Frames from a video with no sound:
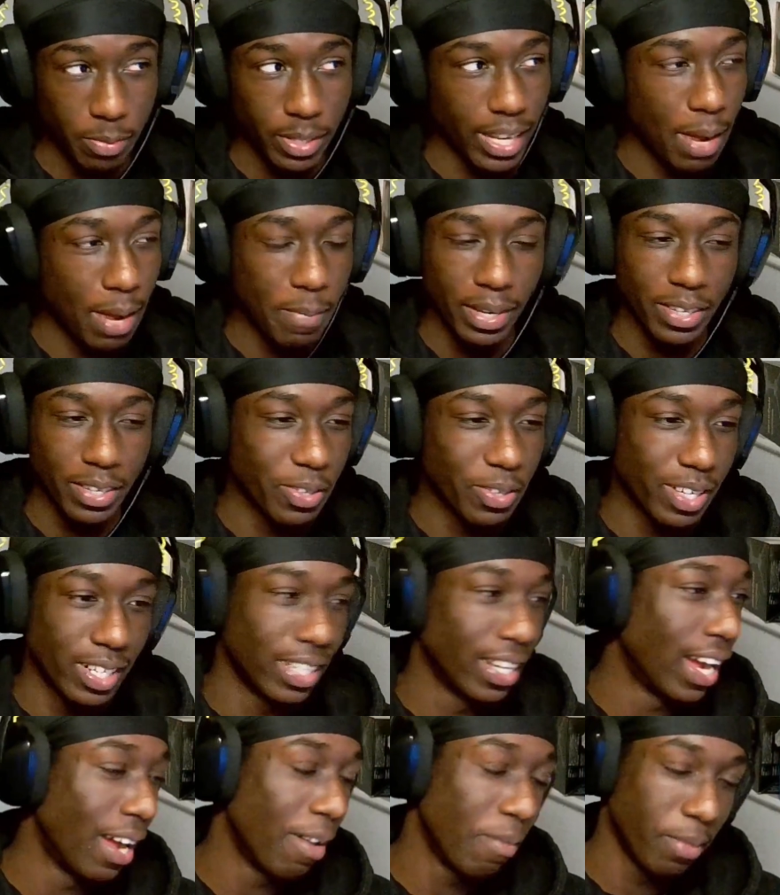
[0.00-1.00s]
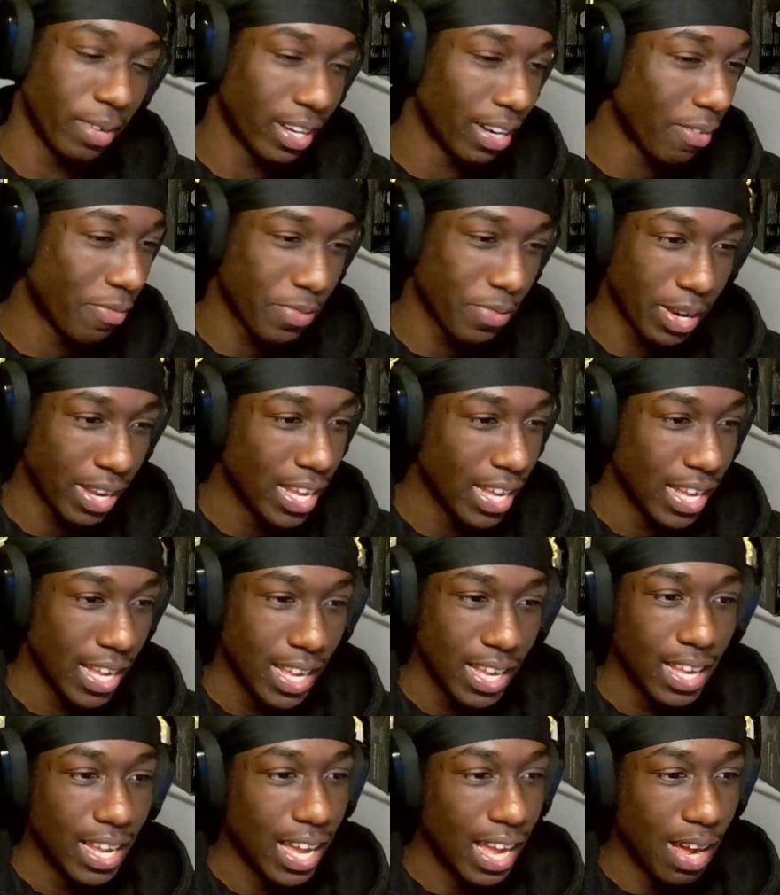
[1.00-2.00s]
I'm ignoring that. I'm like, I for, I'm,
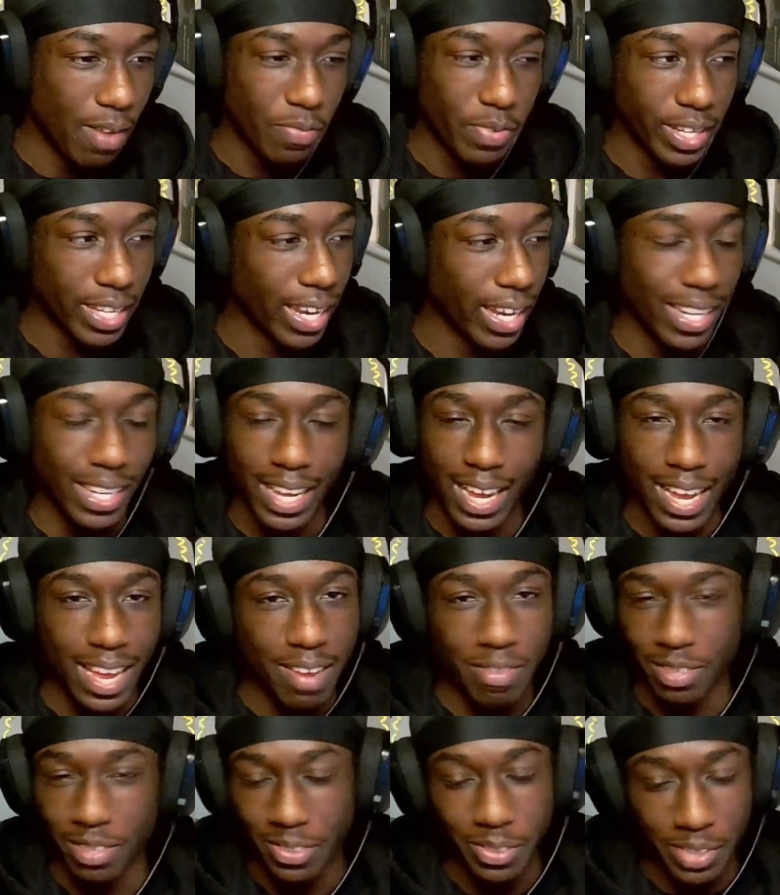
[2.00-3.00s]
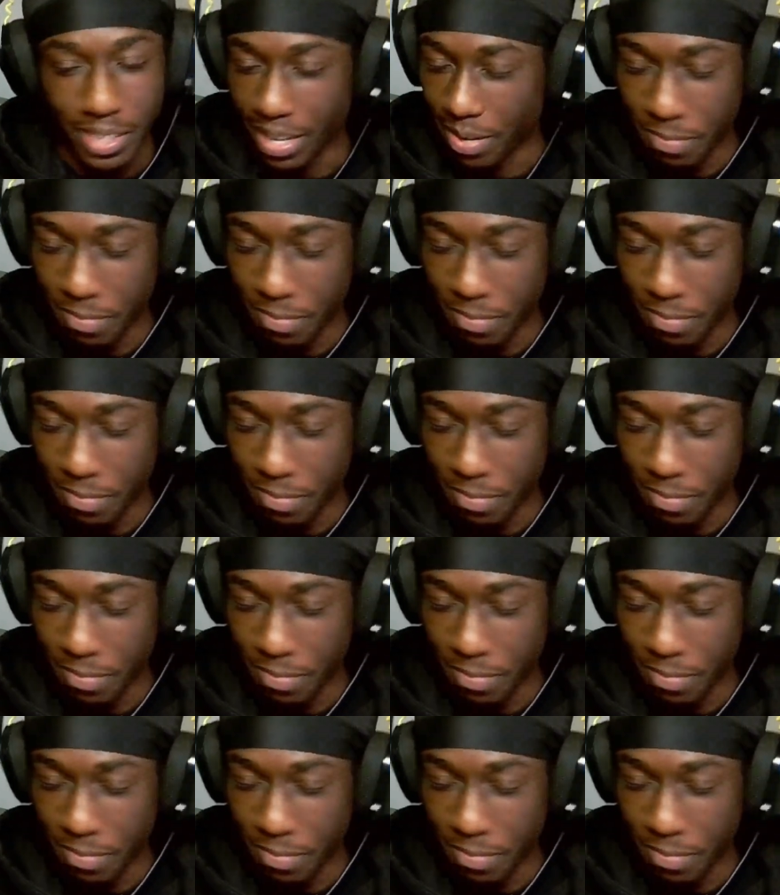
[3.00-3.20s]
I'm forgetting that I ever saw that.